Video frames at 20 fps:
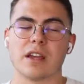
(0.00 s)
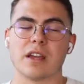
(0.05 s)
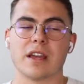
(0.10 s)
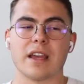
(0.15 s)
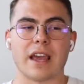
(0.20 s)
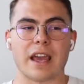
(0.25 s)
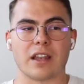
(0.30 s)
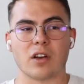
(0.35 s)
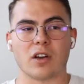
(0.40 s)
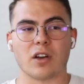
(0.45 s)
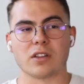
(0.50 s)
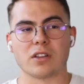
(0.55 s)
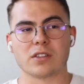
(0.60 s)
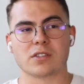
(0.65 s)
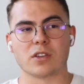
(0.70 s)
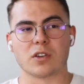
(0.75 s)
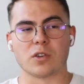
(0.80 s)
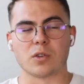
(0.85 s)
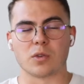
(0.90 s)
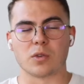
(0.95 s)
And
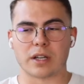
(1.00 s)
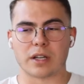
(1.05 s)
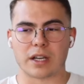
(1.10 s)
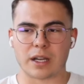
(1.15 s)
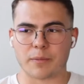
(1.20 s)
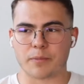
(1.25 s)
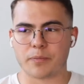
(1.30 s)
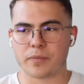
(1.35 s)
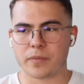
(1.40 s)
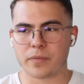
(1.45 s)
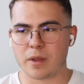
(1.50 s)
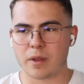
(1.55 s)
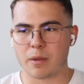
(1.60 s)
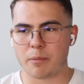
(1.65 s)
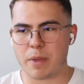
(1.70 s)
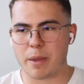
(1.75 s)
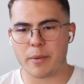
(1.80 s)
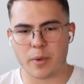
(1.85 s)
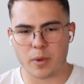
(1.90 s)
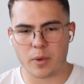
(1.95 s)
also
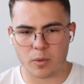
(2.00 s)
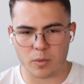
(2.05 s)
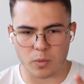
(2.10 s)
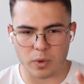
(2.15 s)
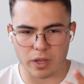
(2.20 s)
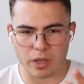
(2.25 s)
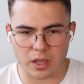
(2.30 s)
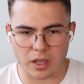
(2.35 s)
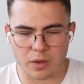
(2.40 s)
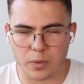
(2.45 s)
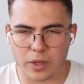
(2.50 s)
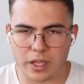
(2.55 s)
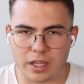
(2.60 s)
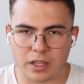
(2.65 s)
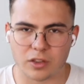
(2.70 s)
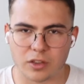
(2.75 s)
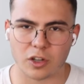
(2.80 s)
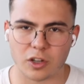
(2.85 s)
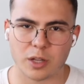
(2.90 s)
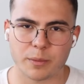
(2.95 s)
maybe we can
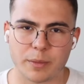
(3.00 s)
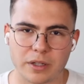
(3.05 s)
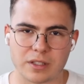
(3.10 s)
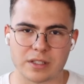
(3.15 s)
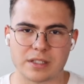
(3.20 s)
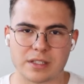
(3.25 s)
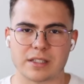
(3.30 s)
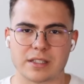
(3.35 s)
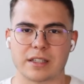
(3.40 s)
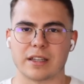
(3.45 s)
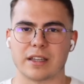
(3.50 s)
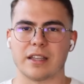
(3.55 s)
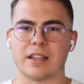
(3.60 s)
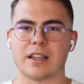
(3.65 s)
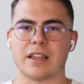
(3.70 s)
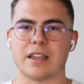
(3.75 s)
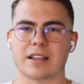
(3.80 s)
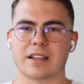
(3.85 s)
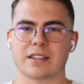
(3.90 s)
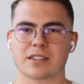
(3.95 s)
talk about this in the
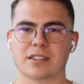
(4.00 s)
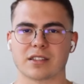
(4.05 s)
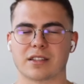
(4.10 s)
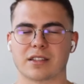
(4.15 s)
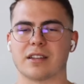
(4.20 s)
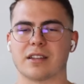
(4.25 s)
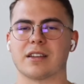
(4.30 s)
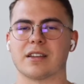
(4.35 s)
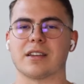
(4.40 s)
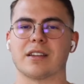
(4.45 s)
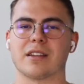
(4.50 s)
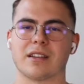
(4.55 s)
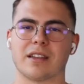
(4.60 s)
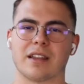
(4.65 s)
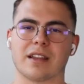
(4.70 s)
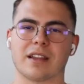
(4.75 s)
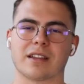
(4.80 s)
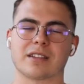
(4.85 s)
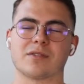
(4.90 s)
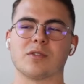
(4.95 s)

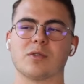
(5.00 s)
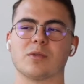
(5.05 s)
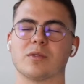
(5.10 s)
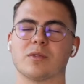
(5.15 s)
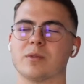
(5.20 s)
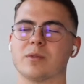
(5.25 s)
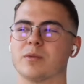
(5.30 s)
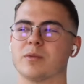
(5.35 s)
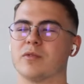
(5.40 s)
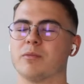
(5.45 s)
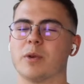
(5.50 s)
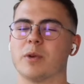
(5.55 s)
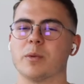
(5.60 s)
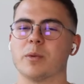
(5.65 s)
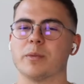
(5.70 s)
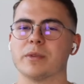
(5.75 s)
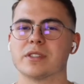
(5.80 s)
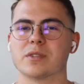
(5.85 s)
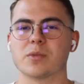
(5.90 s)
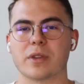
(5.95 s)
next few
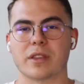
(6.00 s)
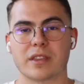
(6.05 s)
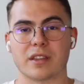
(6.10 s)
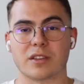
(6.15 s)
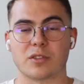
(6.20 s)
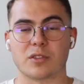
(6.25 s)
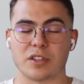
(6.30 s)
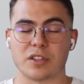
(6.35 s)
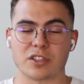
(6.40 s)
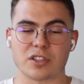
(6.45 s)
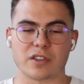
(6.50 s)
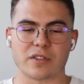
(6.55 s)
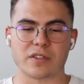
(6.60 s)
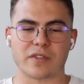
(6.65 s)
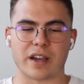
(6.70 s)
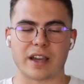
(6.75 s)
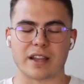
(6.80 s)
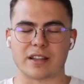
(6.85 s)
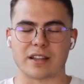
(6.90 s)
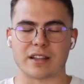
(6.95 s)
moments with the traditional
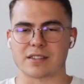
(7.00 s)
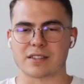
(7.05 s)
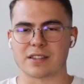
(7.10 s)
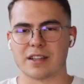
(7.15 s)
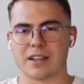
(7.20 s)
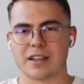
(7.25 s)
finance.